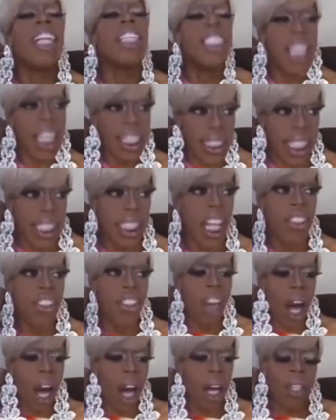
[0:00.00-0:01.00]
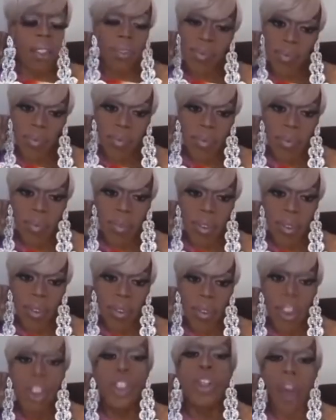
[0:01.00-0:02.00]
just as I thought,
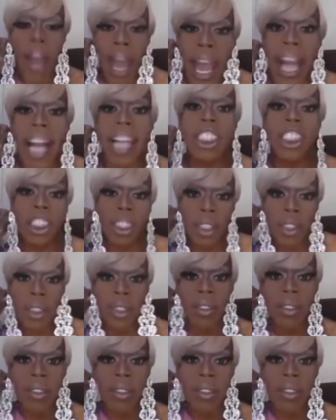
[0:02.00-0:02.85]
trash.